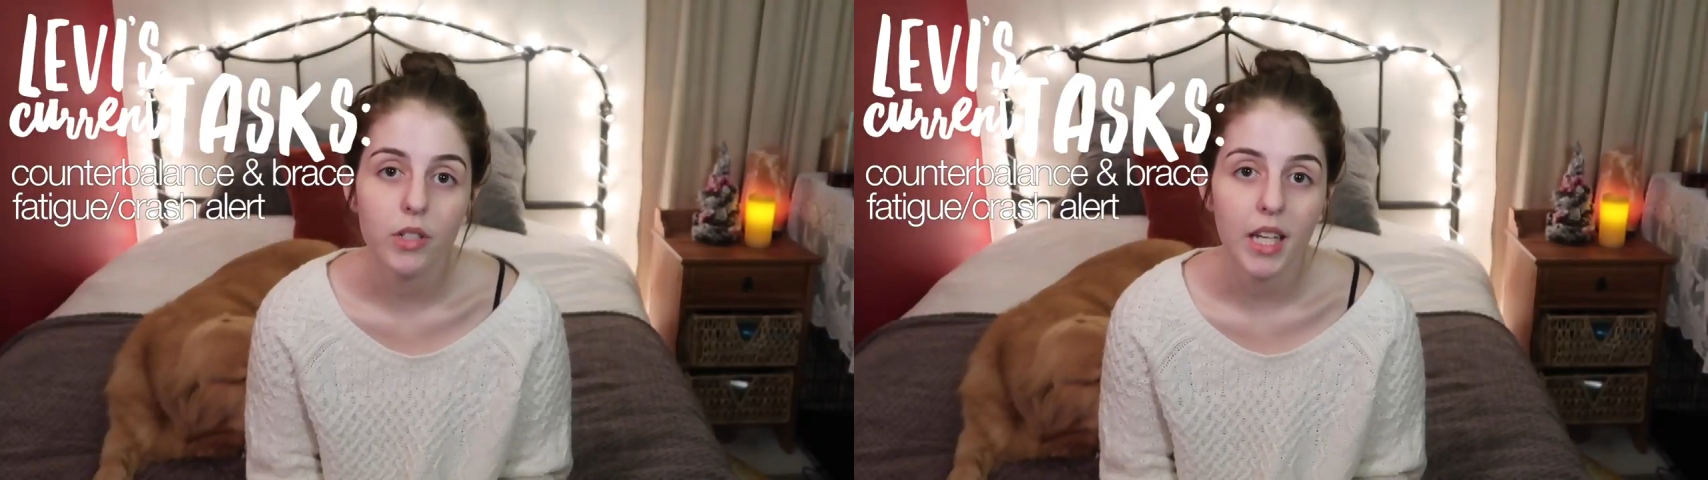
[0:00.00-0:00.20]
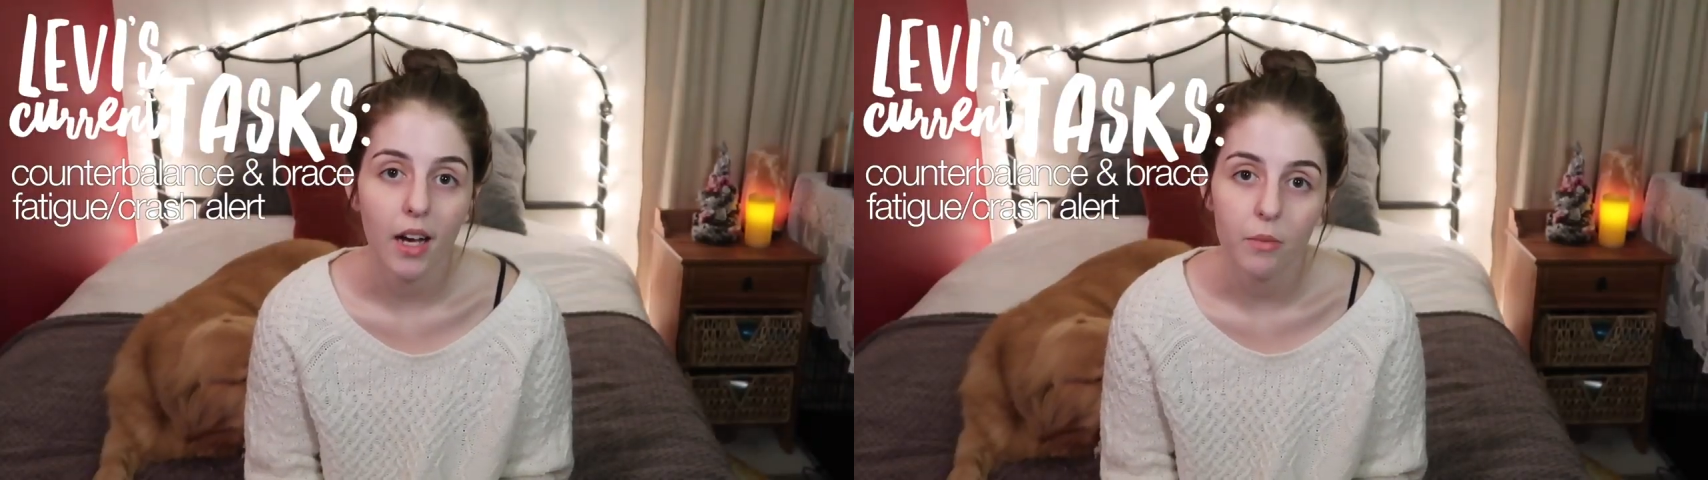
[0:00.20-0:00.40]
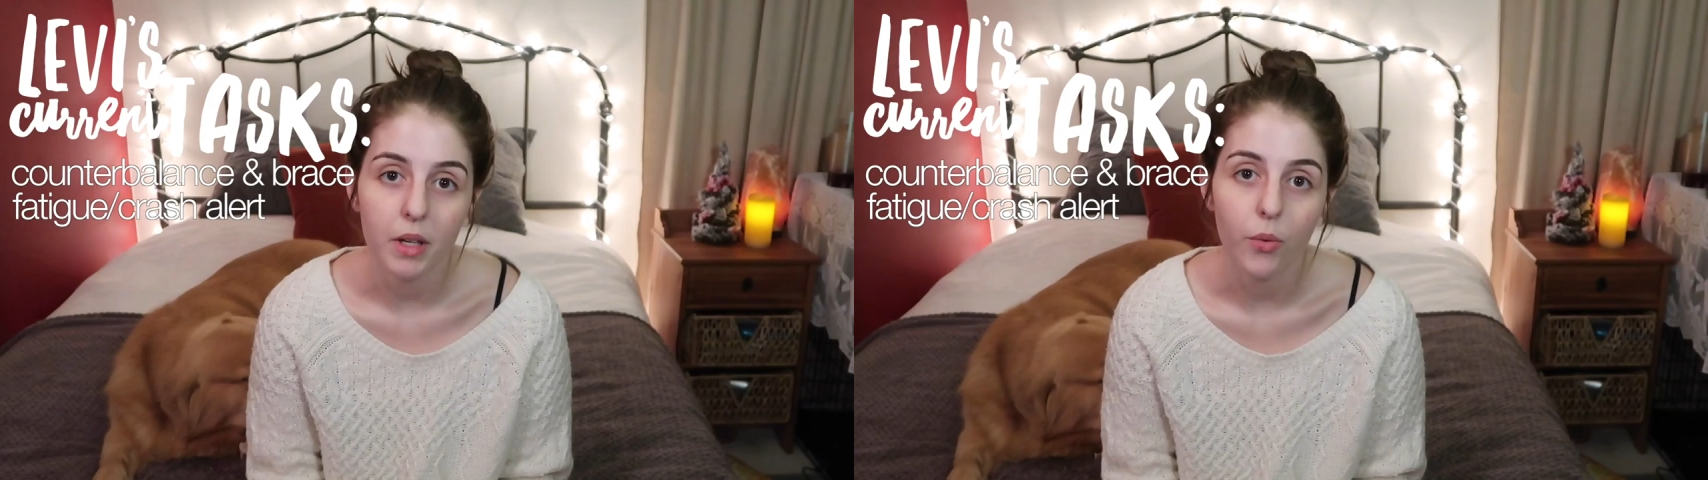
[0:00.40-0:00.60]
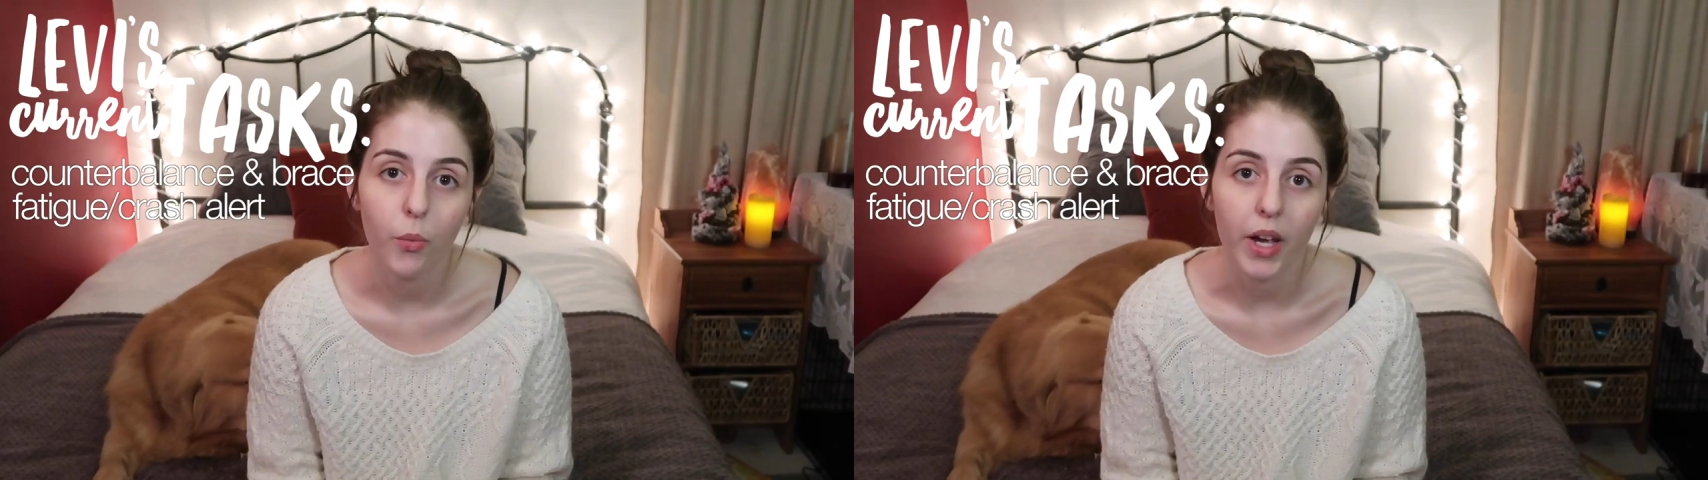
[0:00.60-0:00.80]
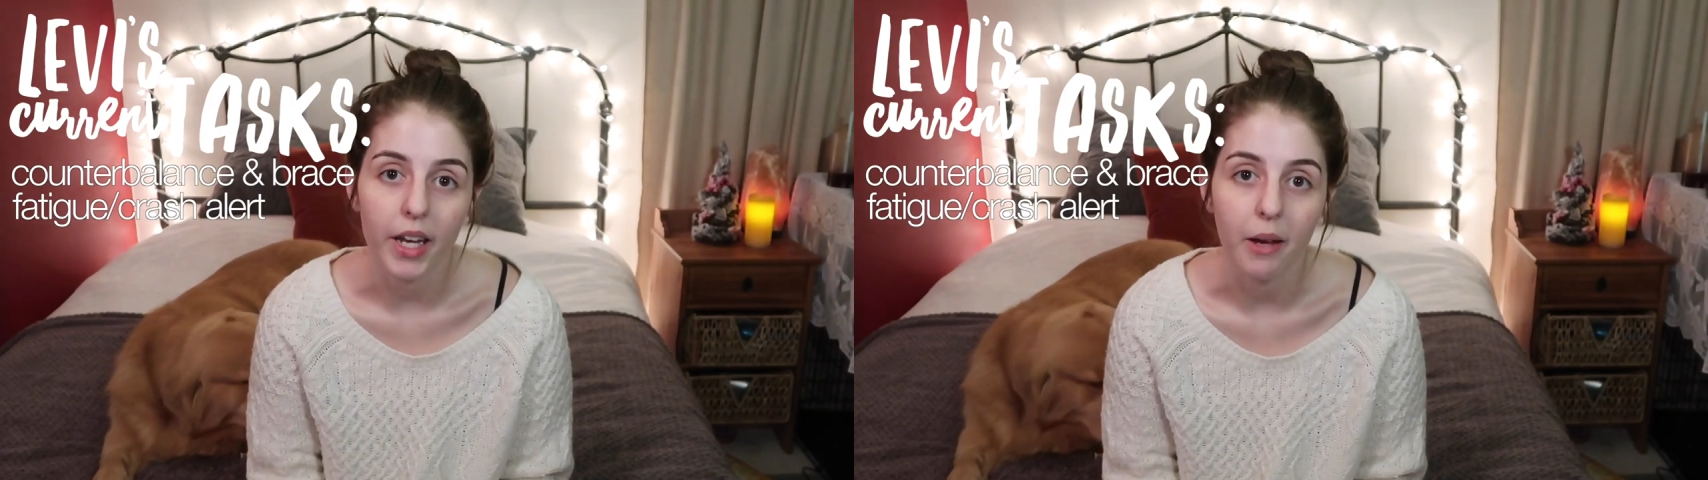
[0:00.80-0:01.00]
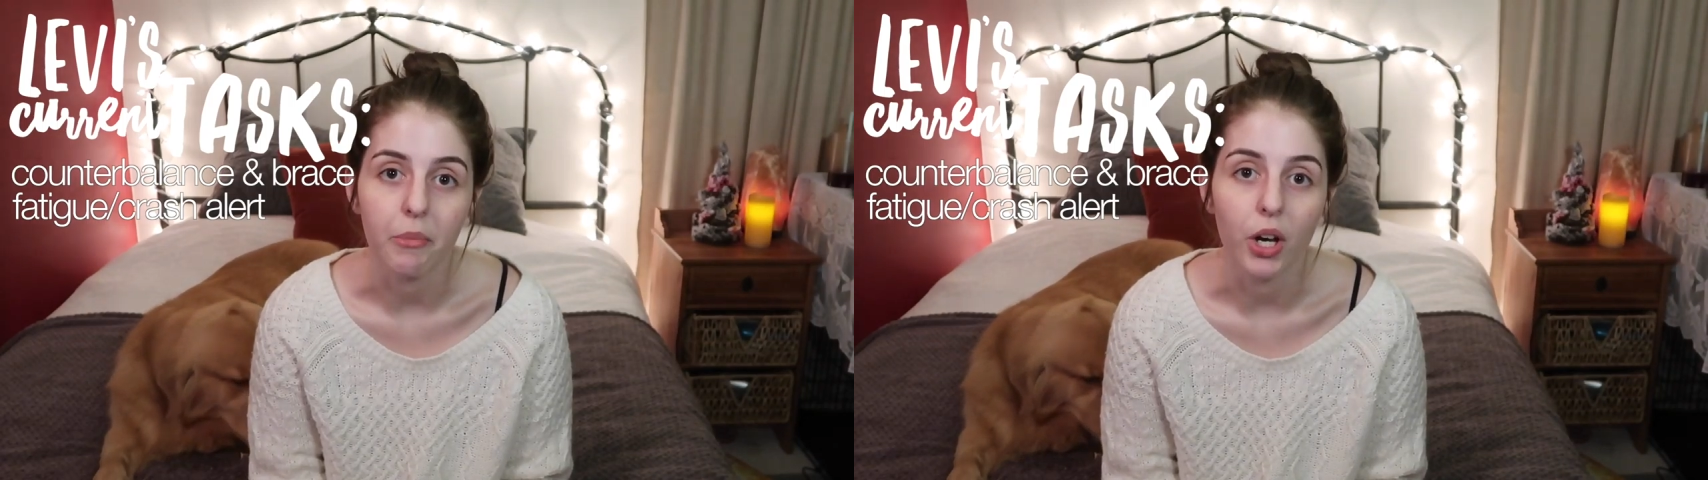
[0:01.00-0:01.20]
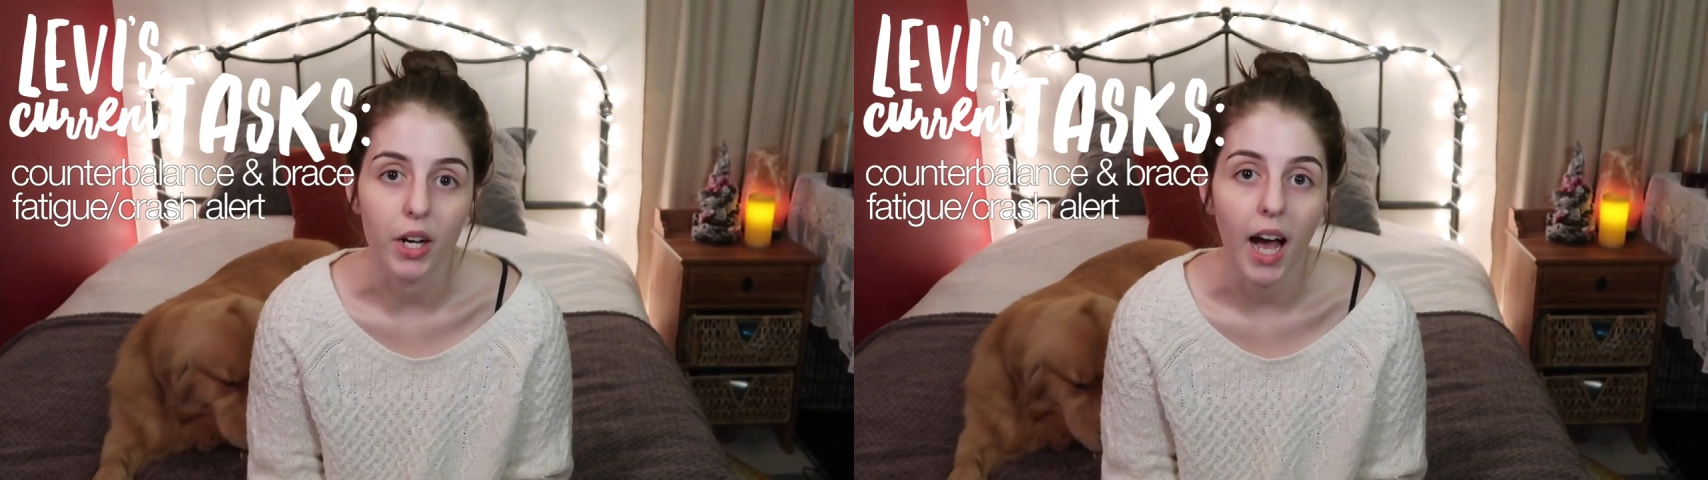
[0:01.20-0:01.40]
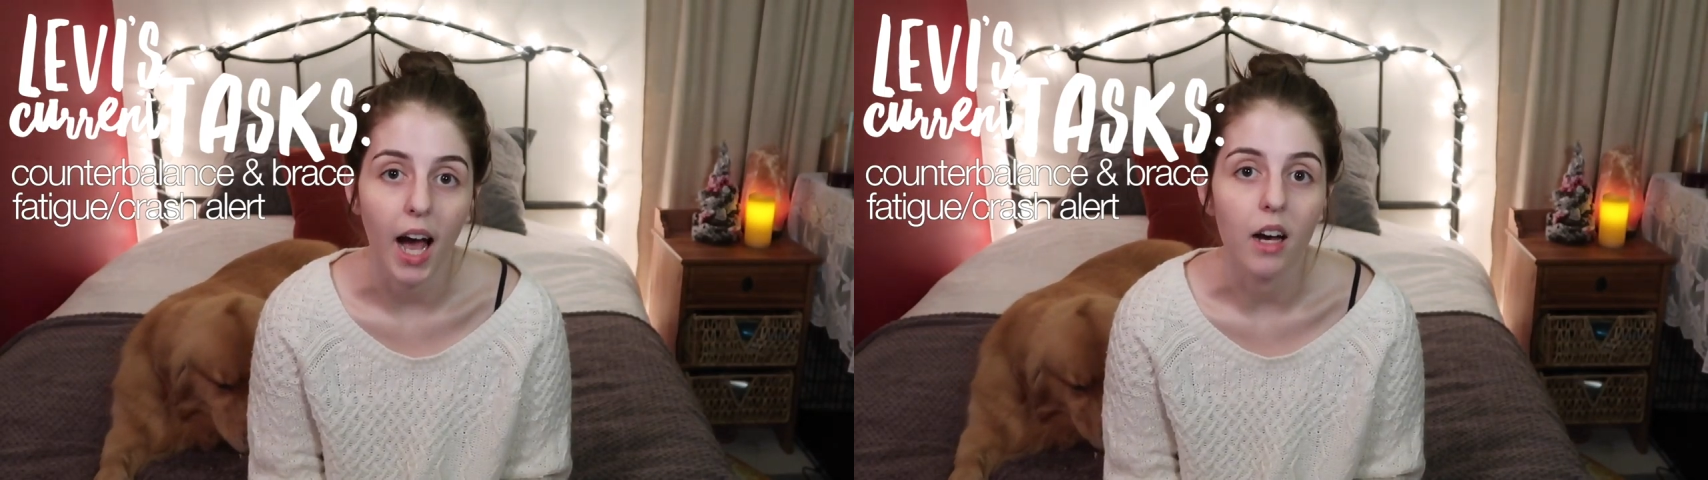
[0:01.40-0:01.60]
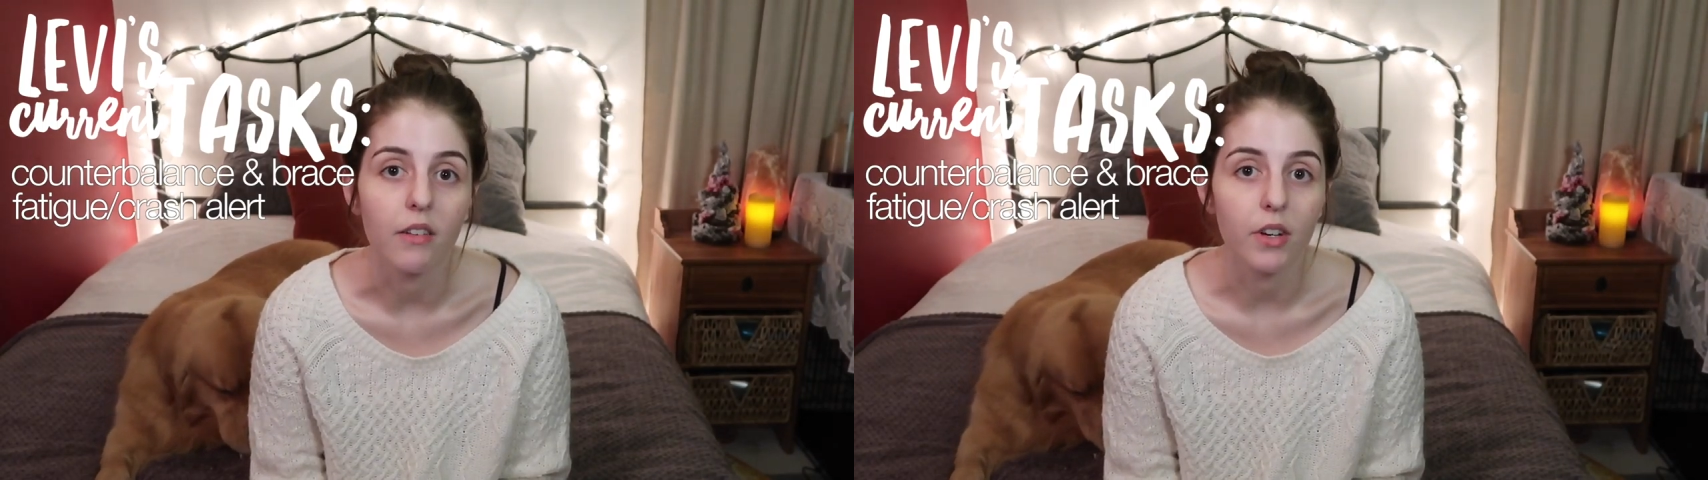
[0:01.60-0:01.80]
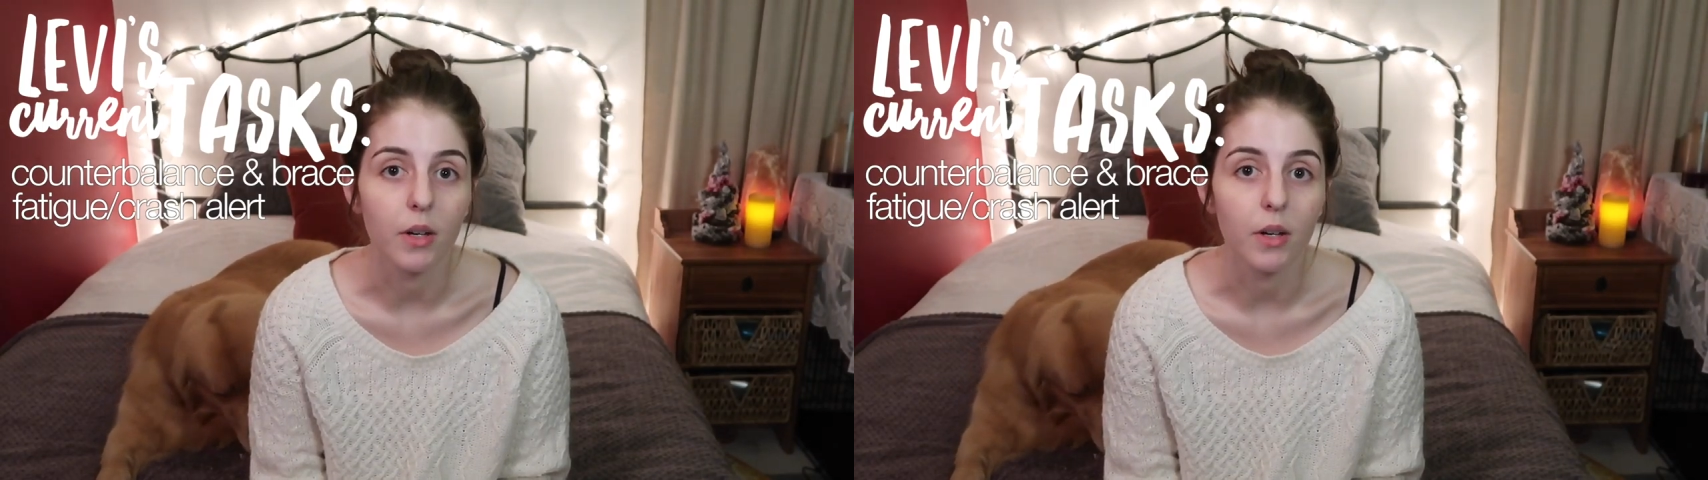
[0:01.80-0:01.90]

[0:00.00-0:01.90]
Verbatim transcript: will tell me when I'm gonna have